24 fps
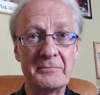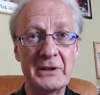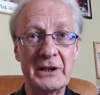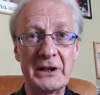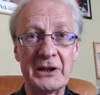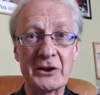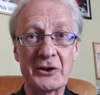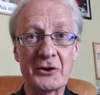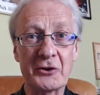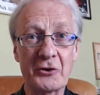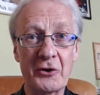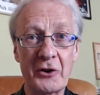
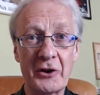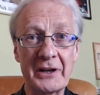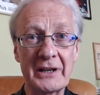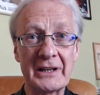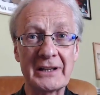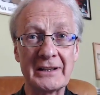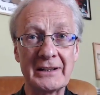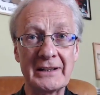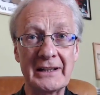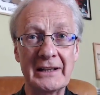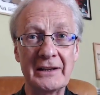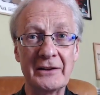being
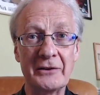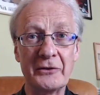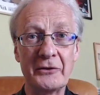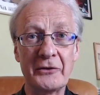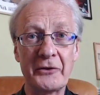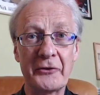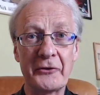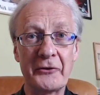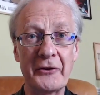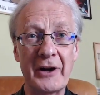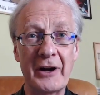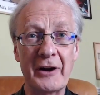chronically ill
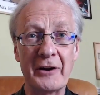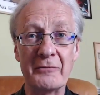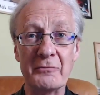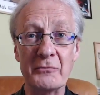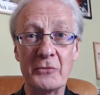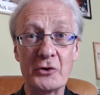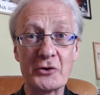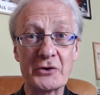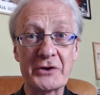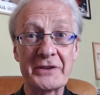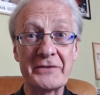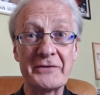throughout
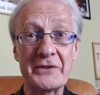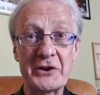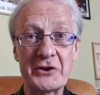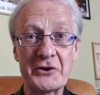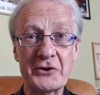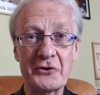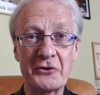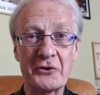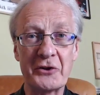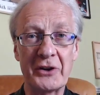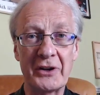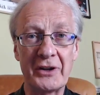most of his
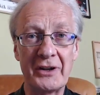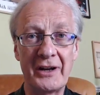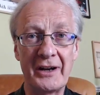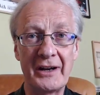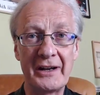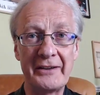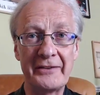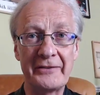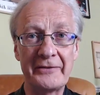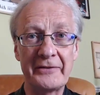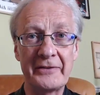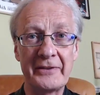short
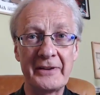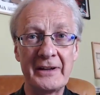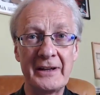life,